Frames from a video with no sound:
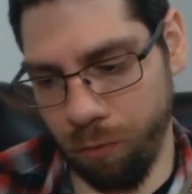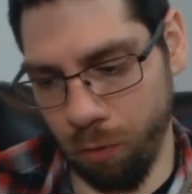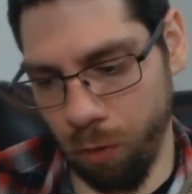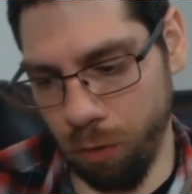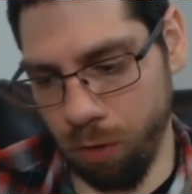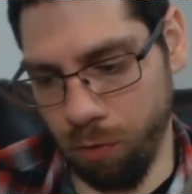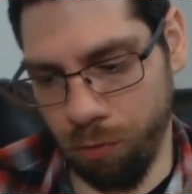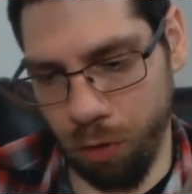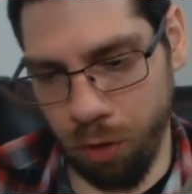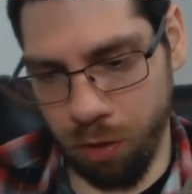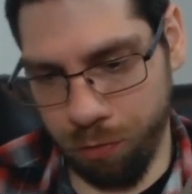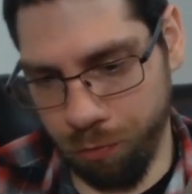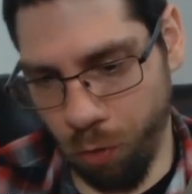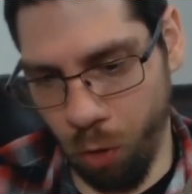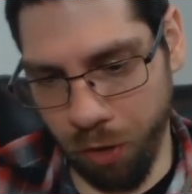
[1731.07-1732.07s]
those
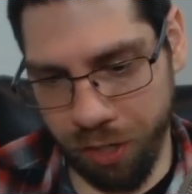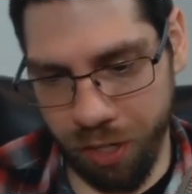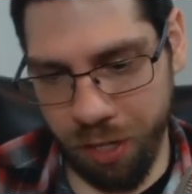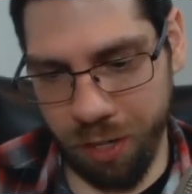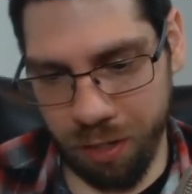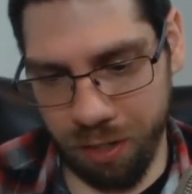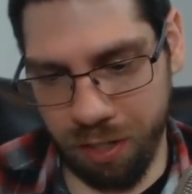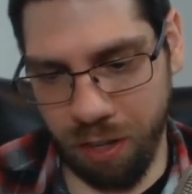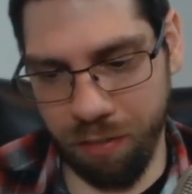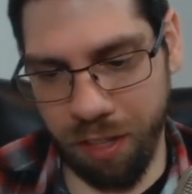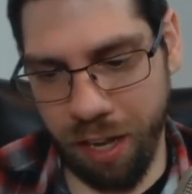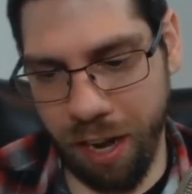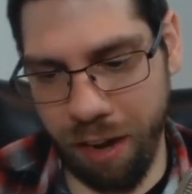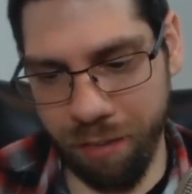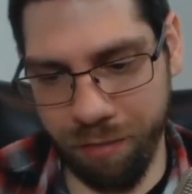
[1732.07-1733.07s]
first 4 years of the
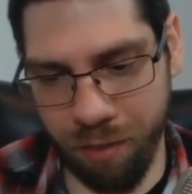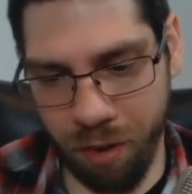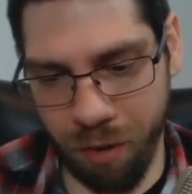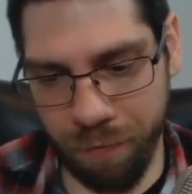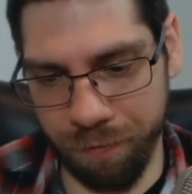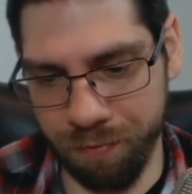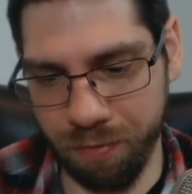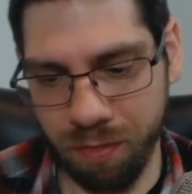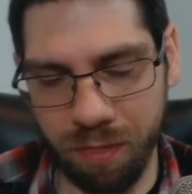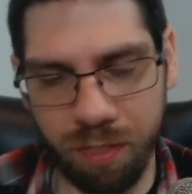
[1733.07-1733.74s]
iPhone,